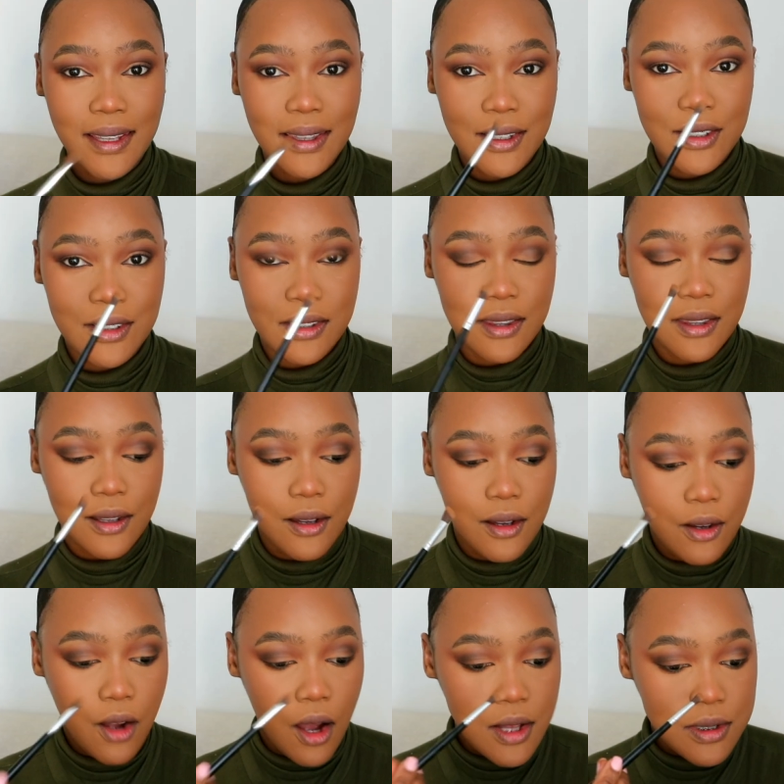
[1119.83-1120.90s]
taking
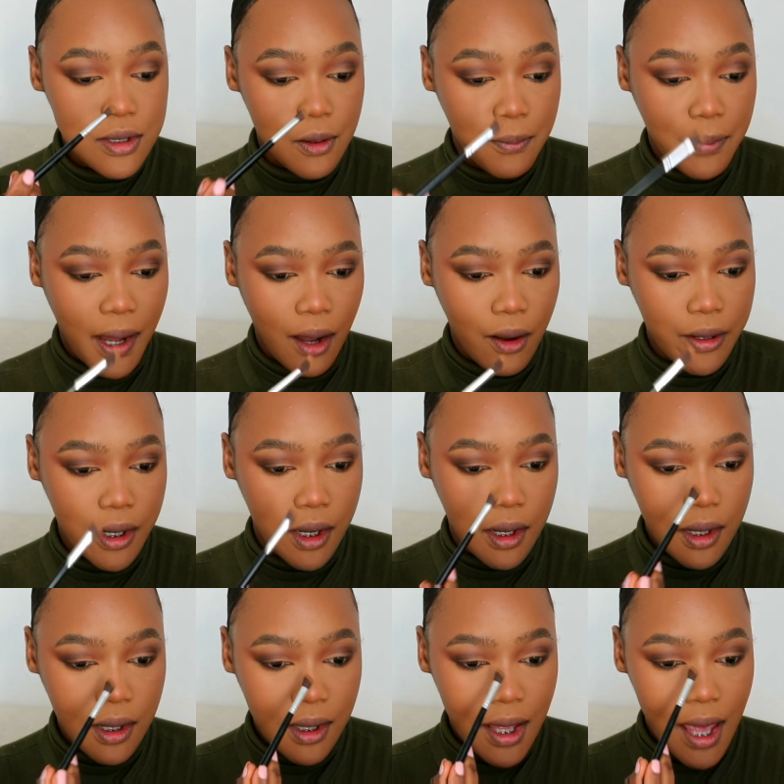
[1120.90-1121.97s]
the contour
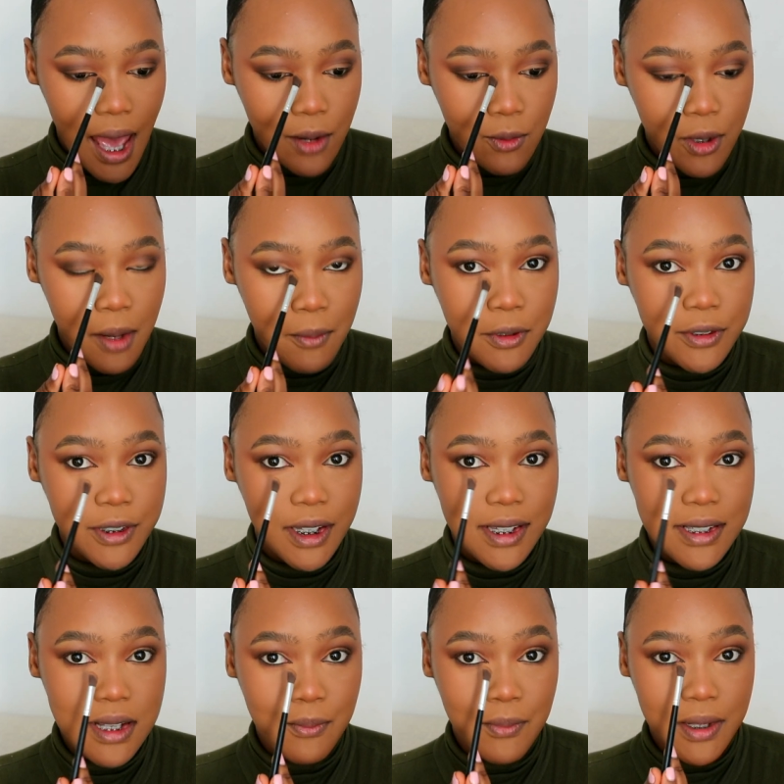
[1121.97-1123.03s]
powder, and what I'm doing
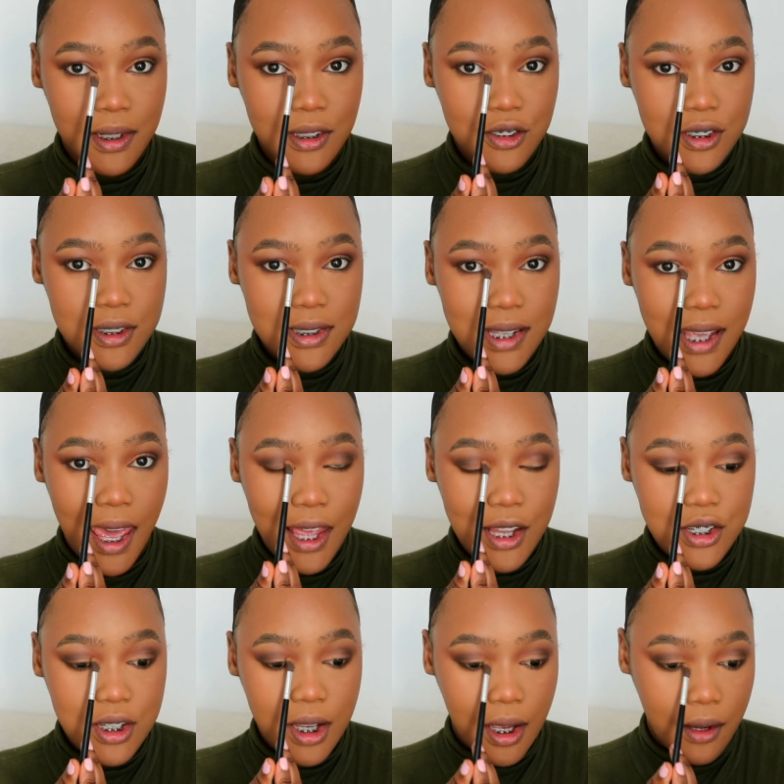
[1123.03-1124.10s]
is I'm gonna just
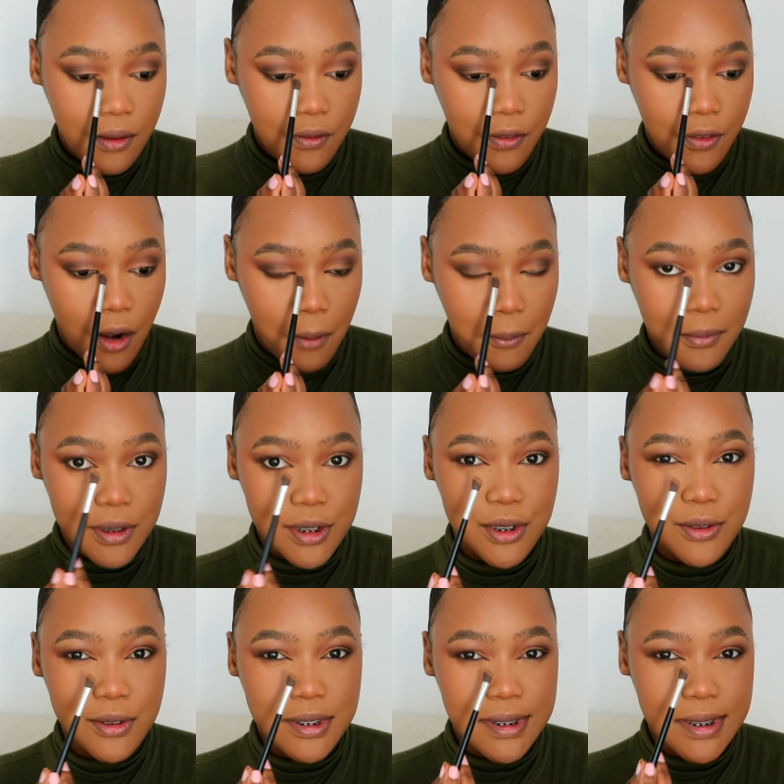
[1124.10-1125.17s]
edge in from, so
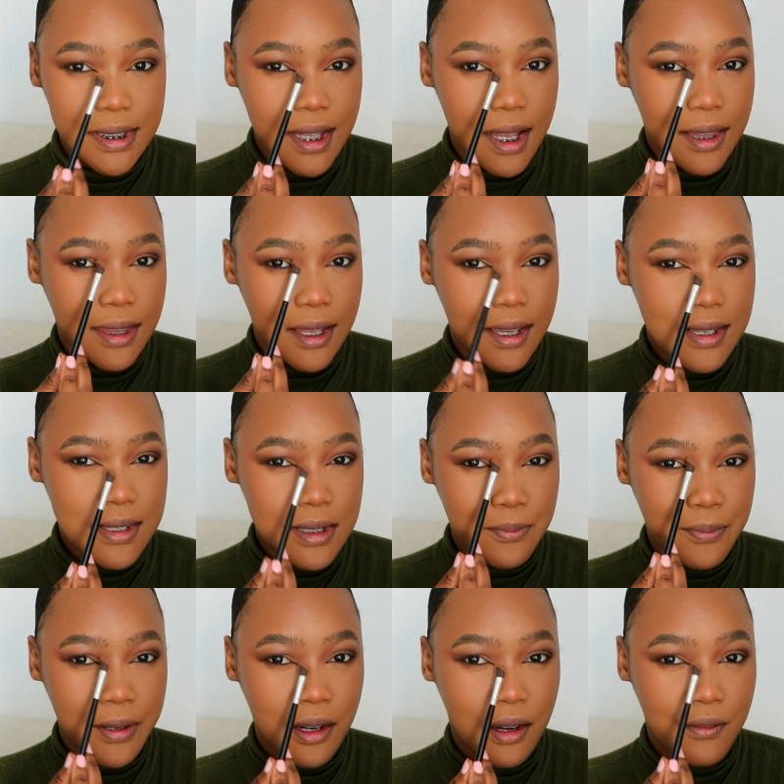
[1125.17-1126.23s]
you'll see that there is a
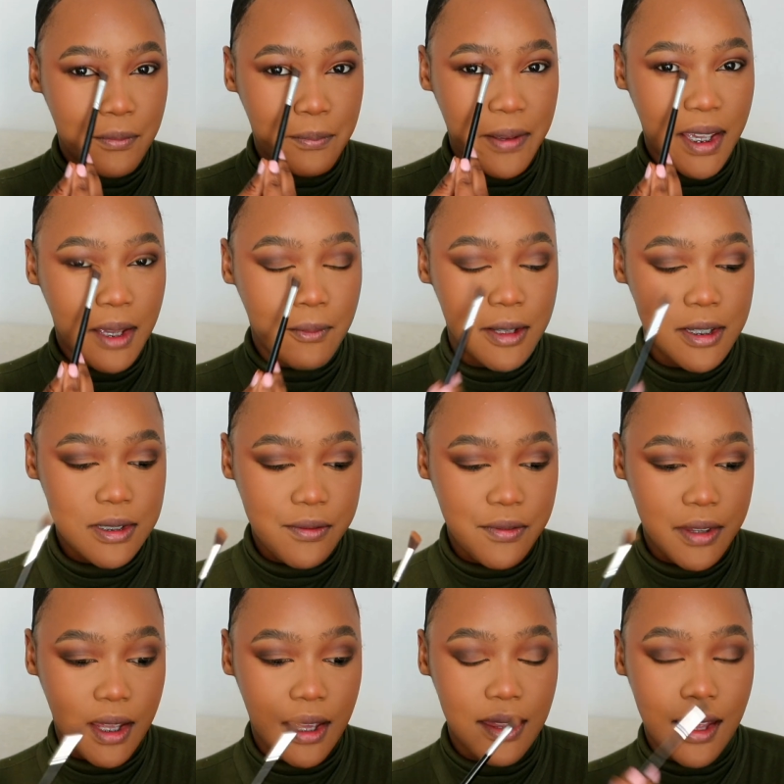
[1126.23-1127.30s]
bit of pigment
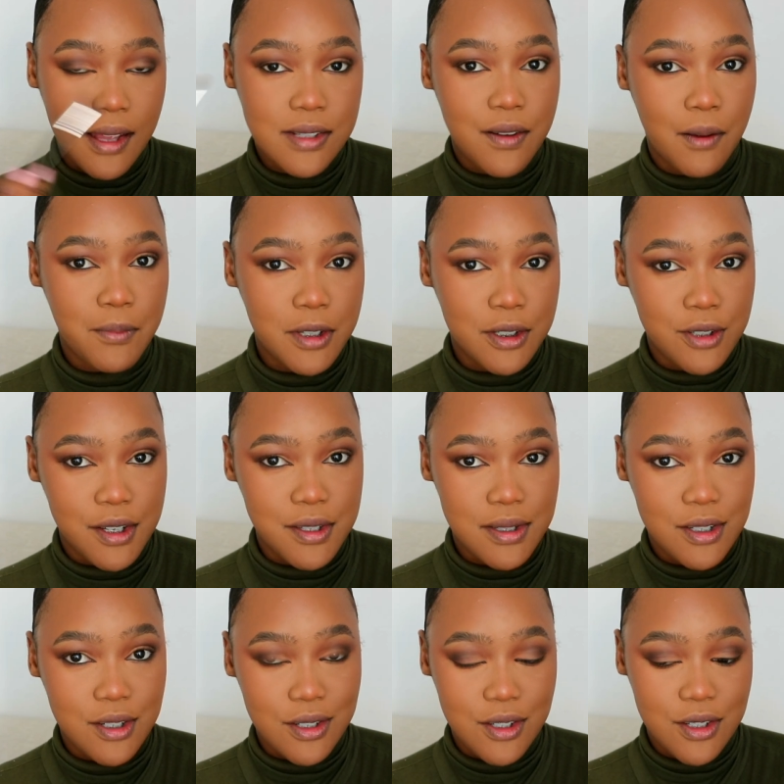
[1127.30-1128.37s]
over there. That's from the
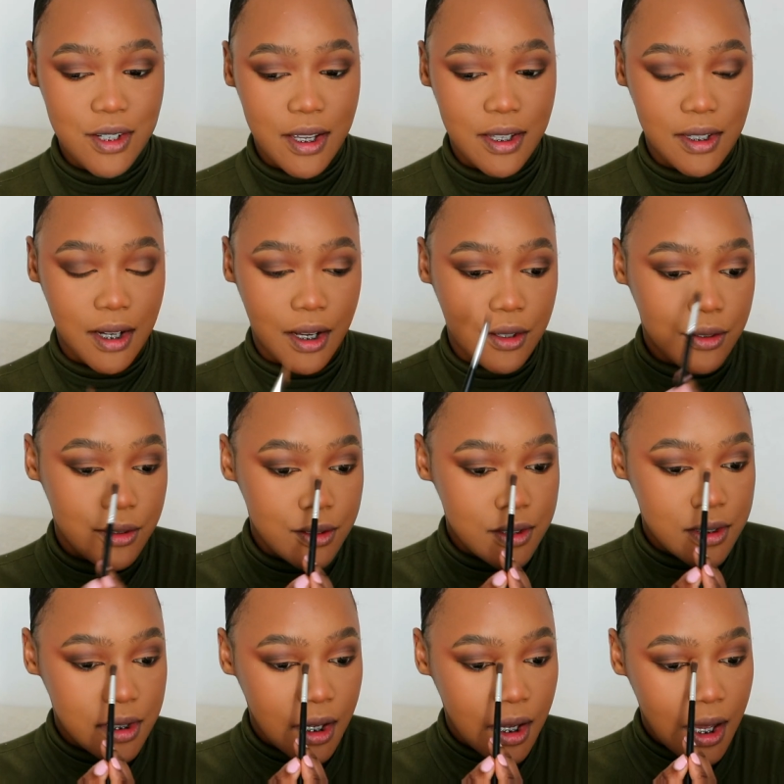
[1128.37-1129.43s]
transition shade that I
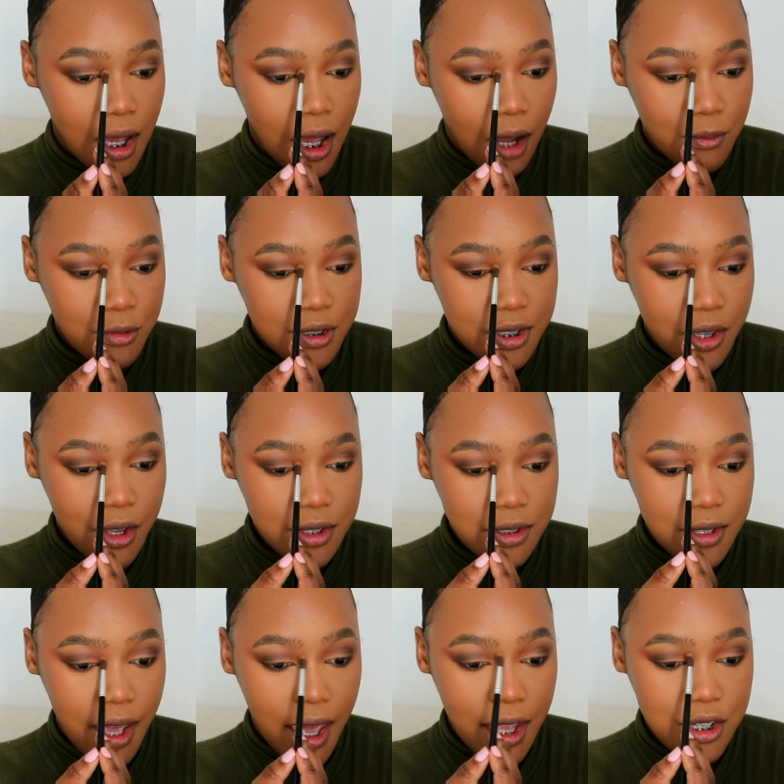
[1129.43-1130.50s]
use. I'm just going
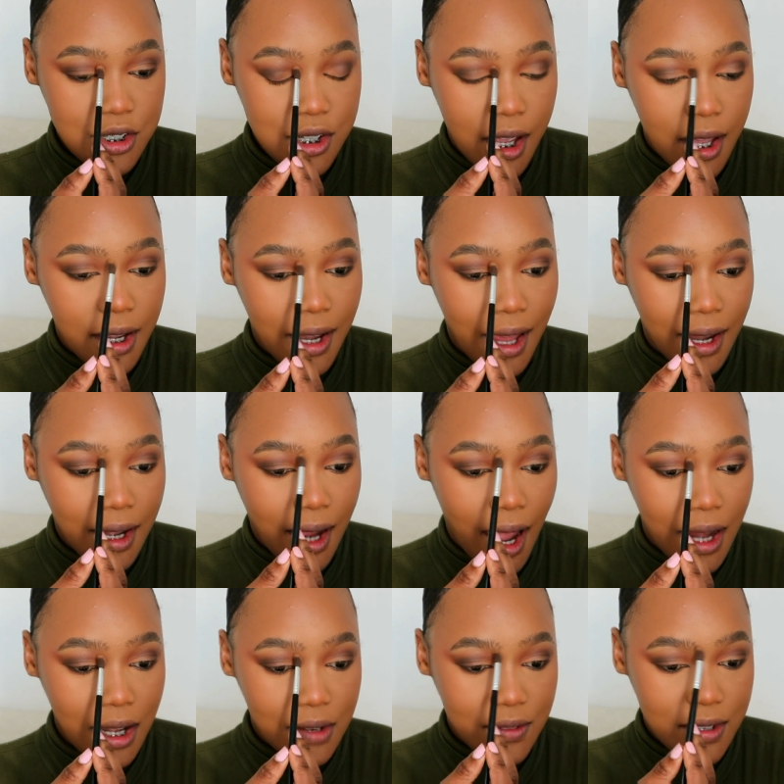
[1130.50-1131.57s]
to edge in and
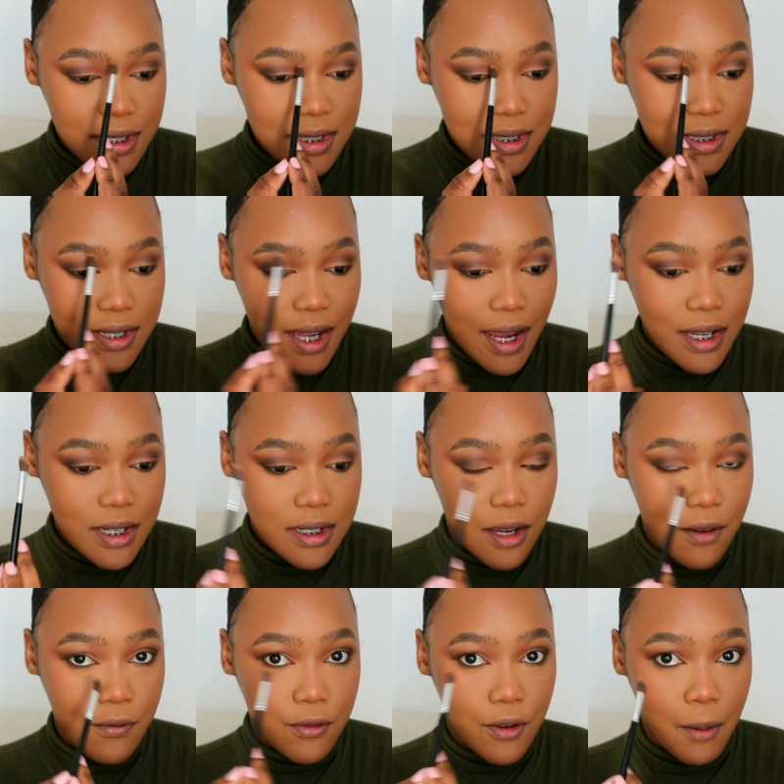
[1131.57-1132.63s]
kind of
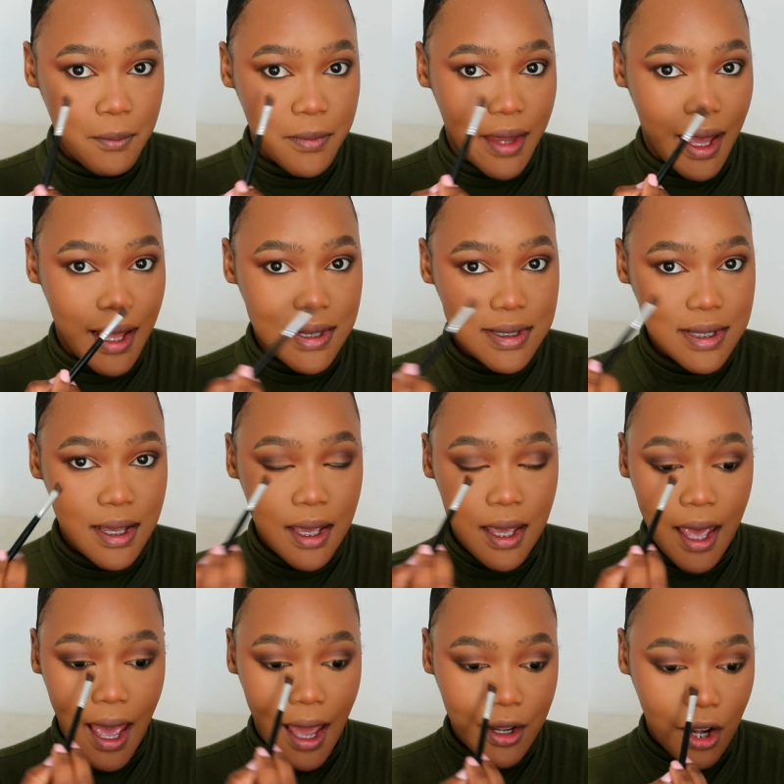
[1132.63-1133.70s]
extend from that
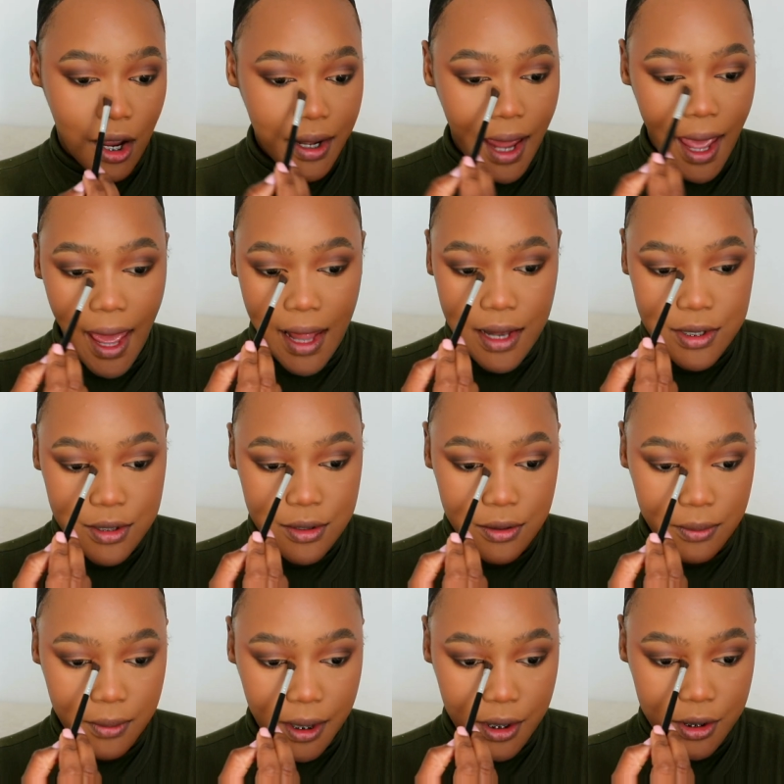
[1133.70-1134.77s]
and not add
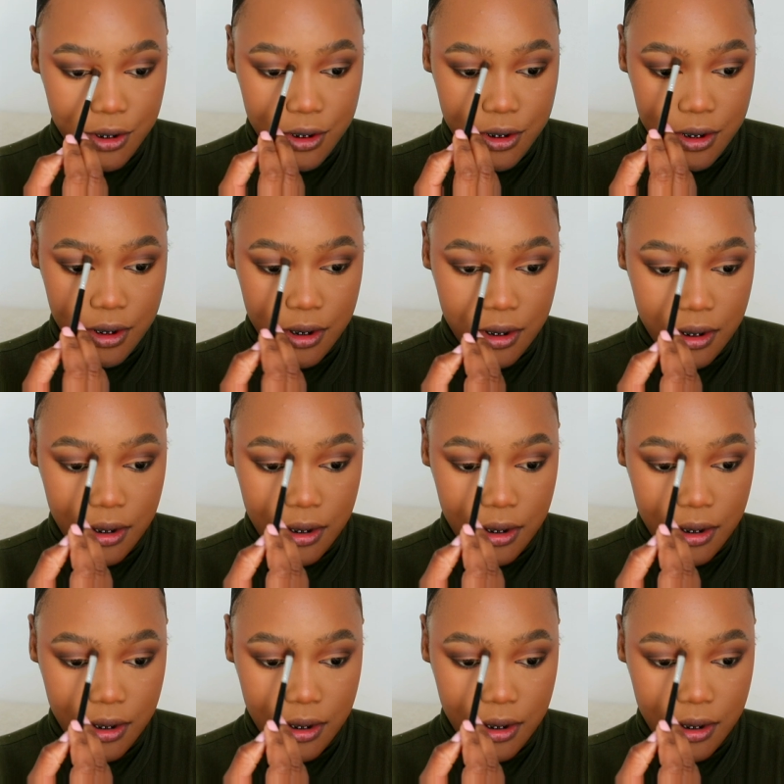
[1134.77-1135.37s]
too much.